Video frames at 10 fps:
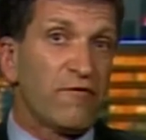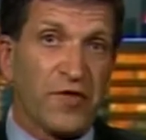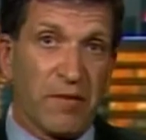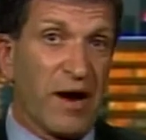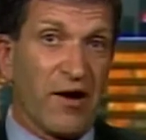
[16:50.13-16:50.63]

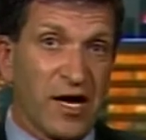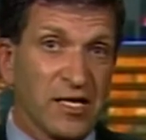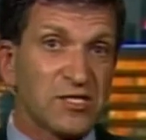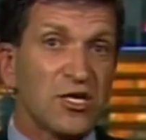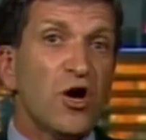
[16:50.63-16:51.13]
For the
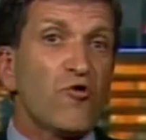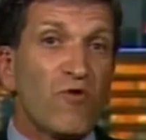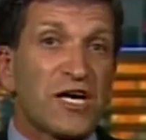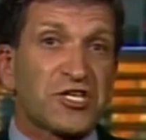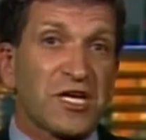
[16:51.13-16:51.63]
Americans,
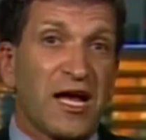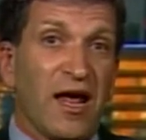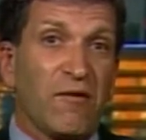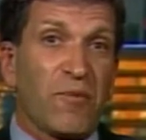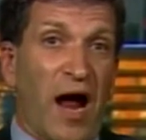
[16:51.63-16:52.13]
Russia
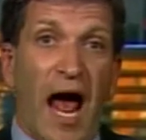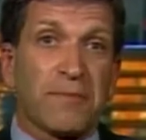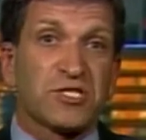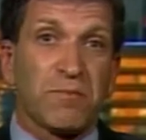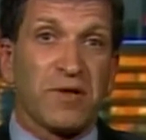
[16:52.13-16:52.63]
can
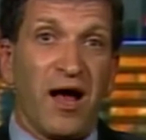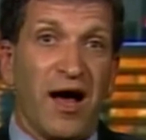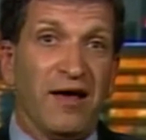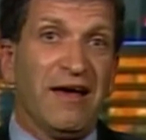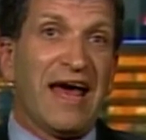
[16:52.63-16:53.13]
perhaps
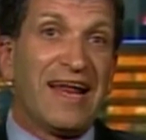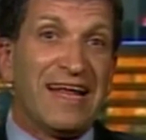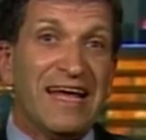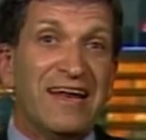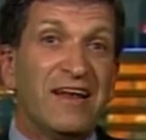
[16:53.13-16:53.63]
supply
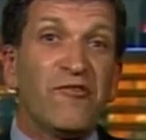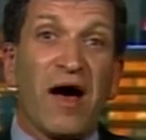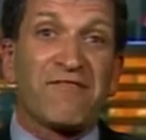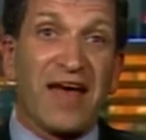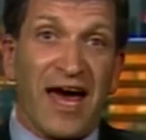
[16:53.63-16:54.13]
an in
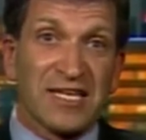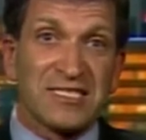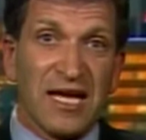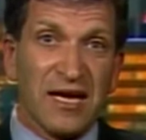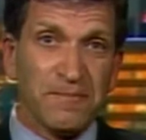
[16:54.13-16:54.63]
into
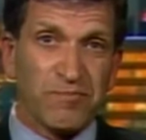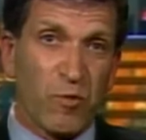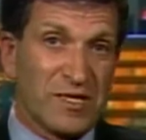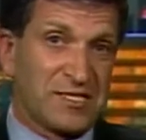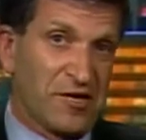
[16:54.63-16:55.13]
Afghanistan
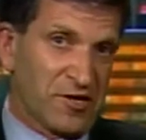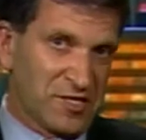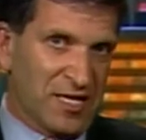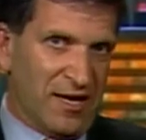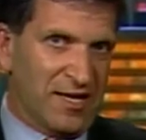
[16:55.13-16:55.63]
once
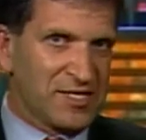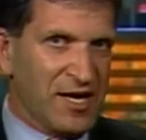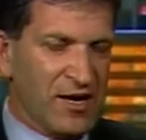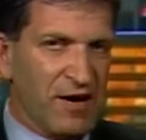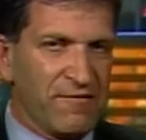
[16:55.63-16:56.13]
Kyrgyzstan has
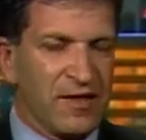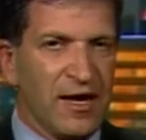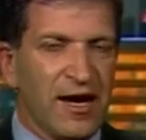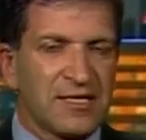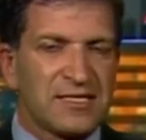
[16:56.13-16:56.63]
cut off
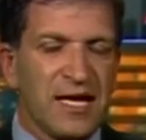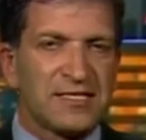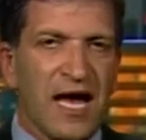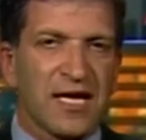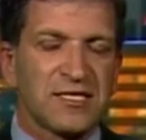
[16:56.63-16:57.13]
the United
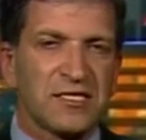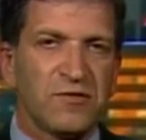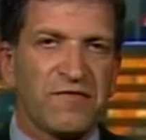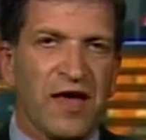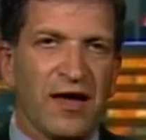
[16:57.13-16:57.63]
States access
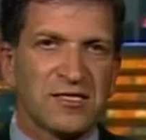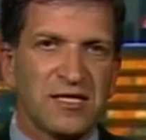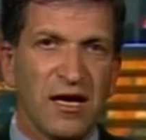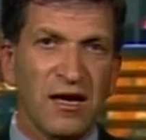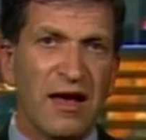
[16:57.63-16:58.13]
to
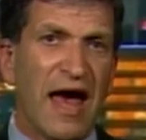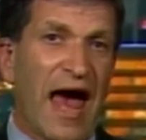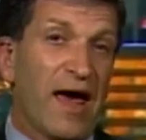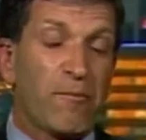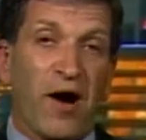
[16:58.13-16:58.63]
Afghanistan,
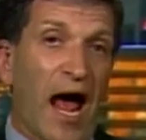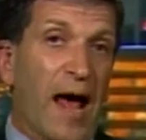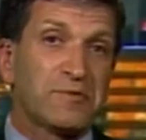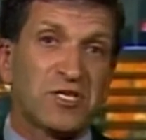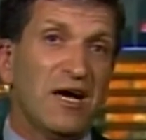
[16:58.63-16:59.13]
and
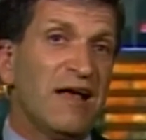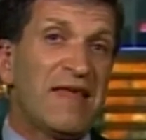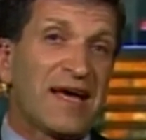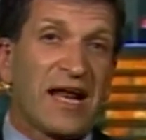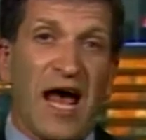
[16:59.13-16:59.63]
perhaps
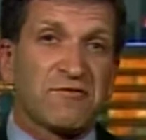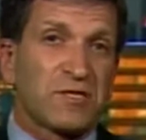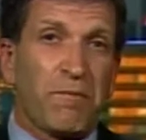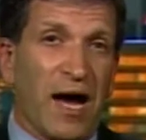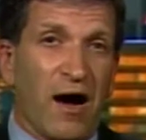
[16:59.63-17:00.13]
they can
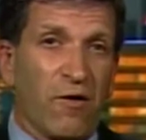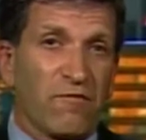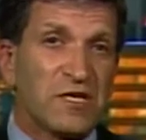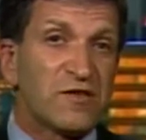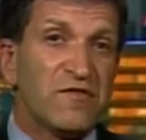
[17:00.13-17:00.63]
have some
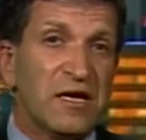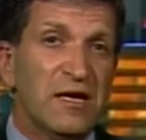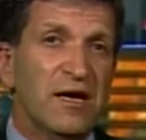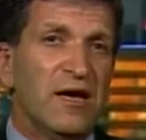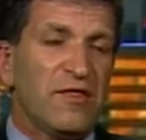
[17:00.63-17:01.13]
power vis a
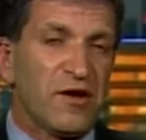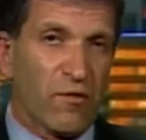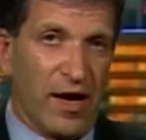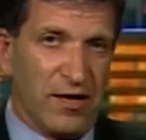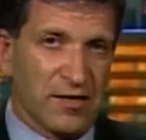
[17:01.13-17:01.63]
vis the
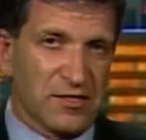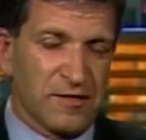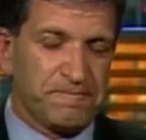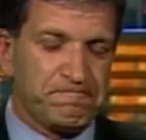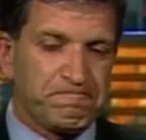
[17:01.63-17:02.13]
Iranians.